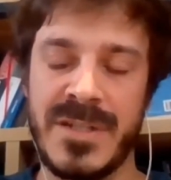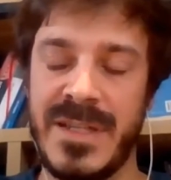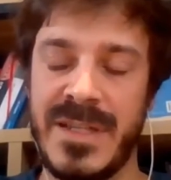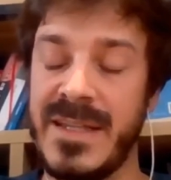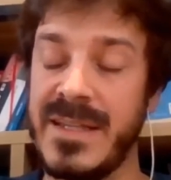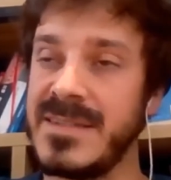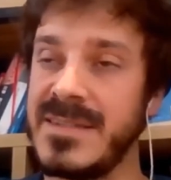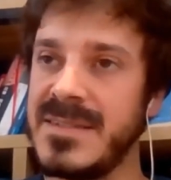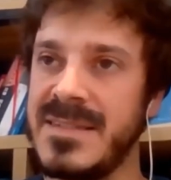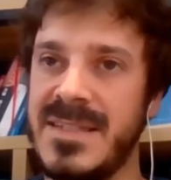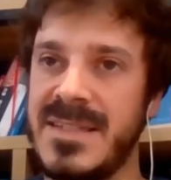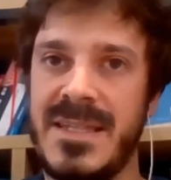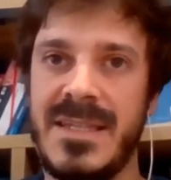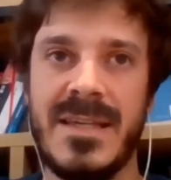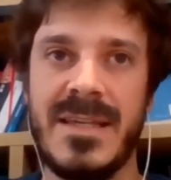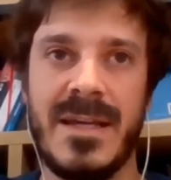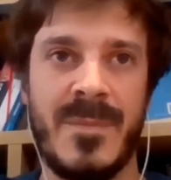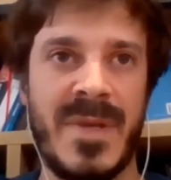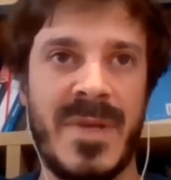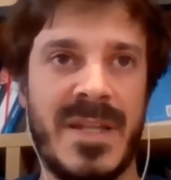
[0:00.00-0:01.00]
And that's
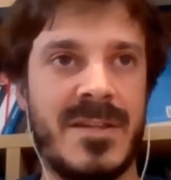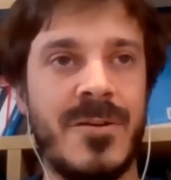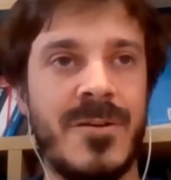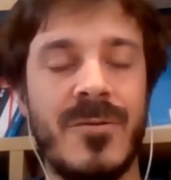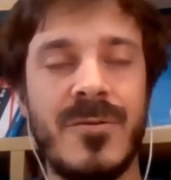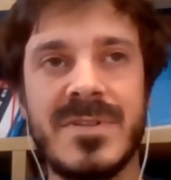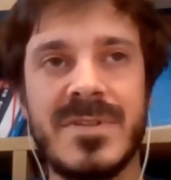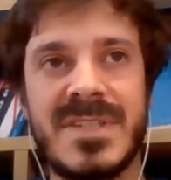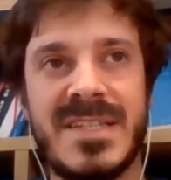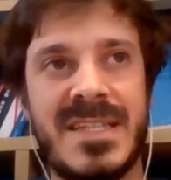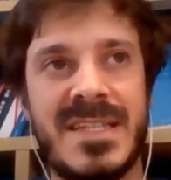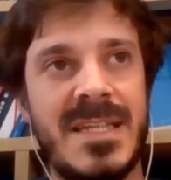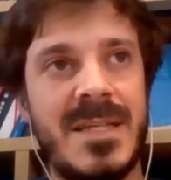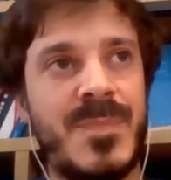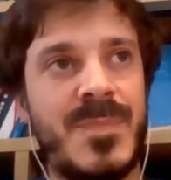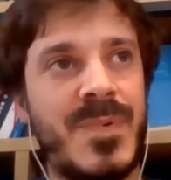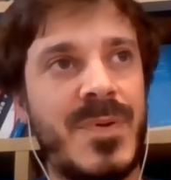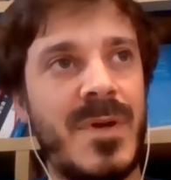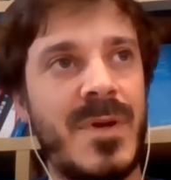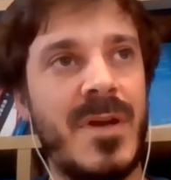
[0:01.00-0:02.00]
key. I mean, don't
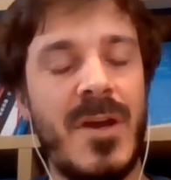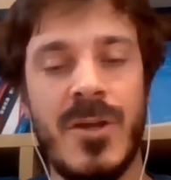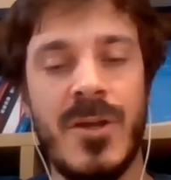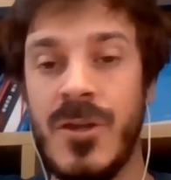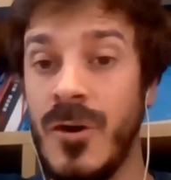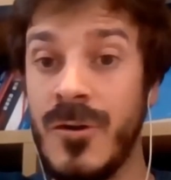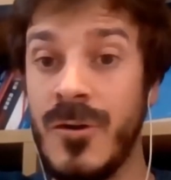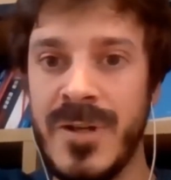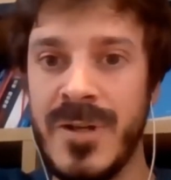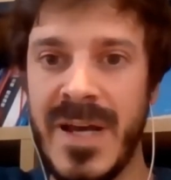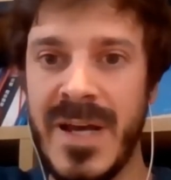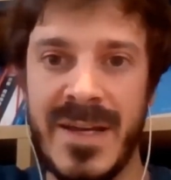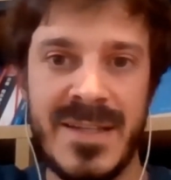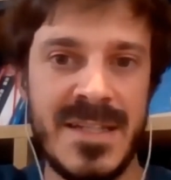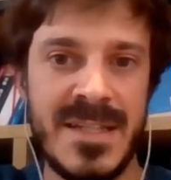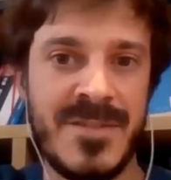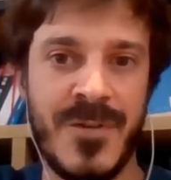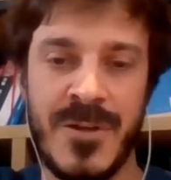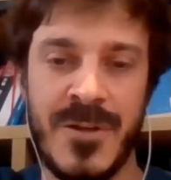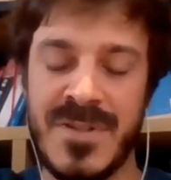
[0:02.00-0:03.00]
keep your good
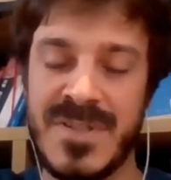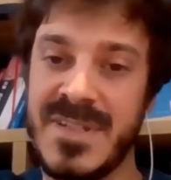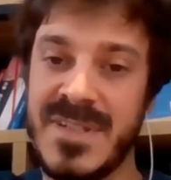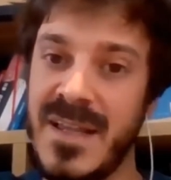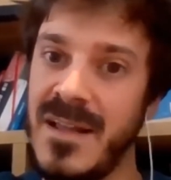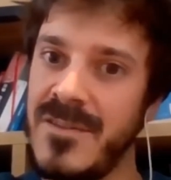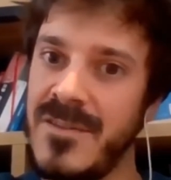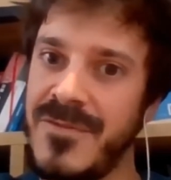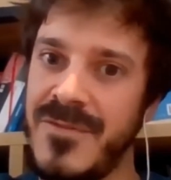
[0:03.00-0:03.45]
ideas for yourself.